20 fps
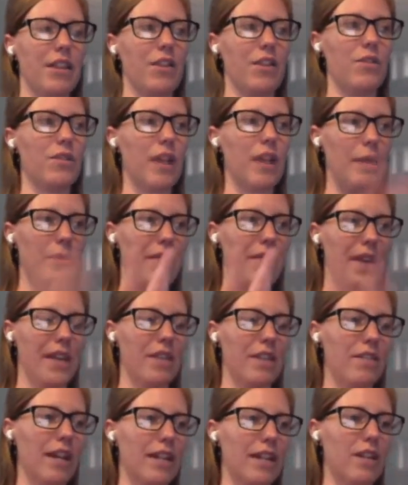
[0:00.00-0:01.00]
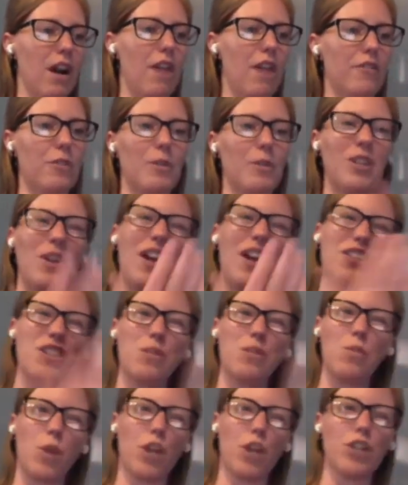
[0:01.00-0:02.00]
type of thing you like to offer, but you
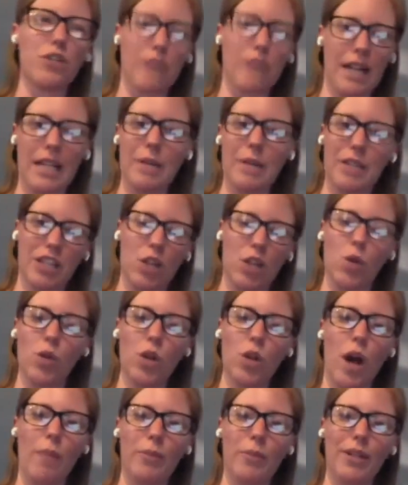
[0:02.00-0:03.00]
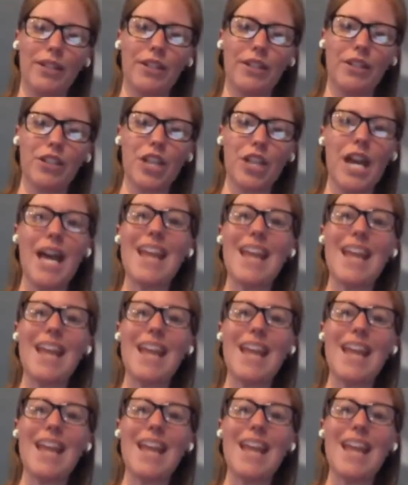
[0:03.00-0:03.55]
actually work directly with local operators.